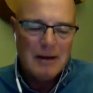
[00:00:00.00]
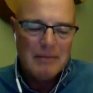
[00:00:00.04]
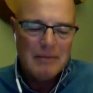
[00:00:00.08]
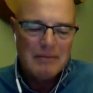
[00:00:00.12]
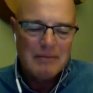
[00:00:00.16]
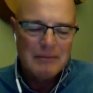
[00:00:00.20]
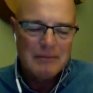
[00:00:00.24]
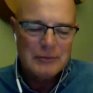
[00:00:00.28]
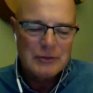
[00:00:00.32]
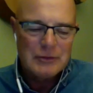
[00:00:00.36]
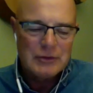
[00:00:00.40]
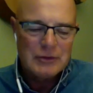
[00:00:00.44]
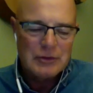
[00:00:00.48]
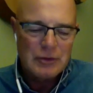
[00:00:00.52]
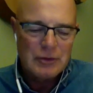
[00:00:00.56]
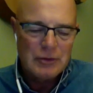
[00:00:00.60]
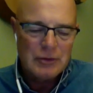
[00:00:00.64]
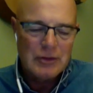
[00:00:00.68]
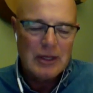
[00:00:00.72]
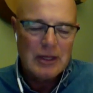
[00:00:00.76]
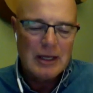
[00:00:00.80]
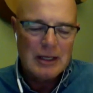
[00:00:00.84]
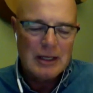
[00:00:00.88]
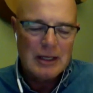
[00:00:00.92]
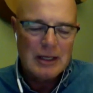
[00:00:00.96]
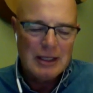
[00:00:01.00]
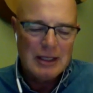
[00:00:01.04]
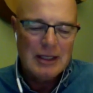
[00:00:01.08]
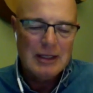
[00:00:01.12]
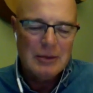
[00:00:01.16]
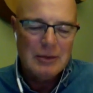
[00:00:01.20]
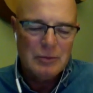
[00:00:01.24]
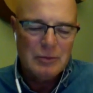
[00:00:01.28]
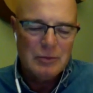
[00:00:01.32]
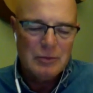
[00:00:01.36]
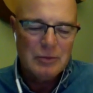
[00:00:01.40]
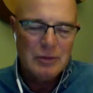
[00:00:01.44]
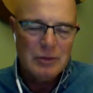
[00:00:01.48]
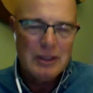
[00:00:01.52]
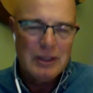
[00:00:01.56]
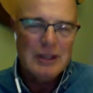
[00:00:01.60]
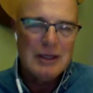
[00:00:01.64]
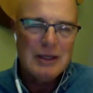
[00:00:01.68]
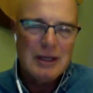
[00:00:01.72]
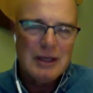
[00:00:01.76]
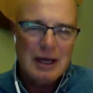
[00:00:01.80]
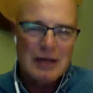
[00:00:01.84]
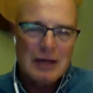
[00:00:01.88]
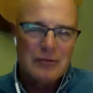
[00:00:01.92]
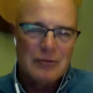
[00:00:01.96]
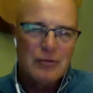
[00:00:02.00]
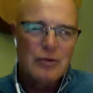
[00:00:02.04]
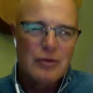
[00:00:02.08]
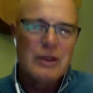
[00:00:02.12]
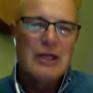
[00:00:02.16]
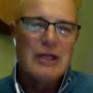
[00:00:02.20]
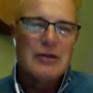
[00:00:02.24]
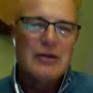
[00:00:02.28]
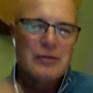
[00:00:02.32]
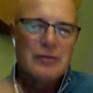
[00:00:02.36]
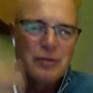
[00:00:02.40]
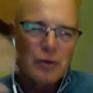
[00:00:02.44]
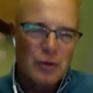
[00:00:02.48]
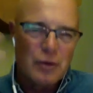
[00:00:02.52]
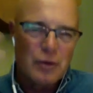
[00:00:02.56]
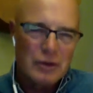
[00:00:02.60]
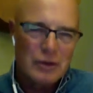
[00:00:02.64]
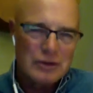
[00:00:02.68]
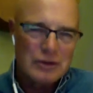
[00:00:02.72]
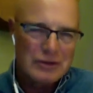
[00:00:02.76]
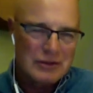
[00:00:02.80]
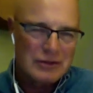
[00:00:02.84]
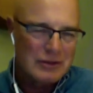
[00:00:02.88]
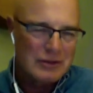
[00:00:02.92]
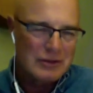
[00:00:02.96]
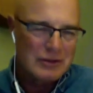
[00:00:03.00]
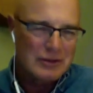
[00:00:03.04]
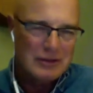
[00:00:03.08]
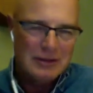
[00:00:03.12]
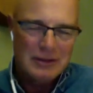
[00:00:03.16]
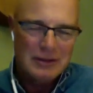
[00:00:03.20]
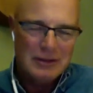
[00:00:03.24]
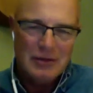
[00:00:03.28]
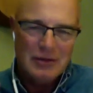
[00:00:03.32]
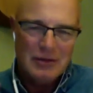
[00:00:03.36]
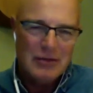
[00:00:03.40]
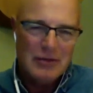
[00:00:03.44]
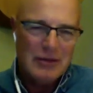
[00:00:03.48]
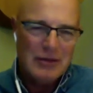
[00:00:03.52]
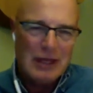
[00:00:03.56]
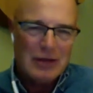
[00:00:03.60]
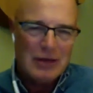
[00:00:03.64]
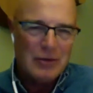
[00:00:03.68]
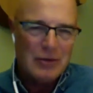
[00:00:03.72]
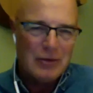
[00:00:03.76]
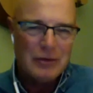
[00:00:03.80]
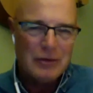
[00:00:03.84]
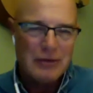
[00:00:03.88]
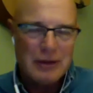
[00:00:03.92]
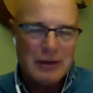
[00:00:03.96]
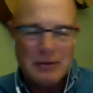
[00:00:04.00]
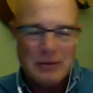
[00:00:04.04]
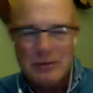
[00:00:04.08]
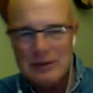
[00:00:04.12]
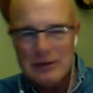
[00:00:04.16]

so that he kind of reinforced, that whole thing.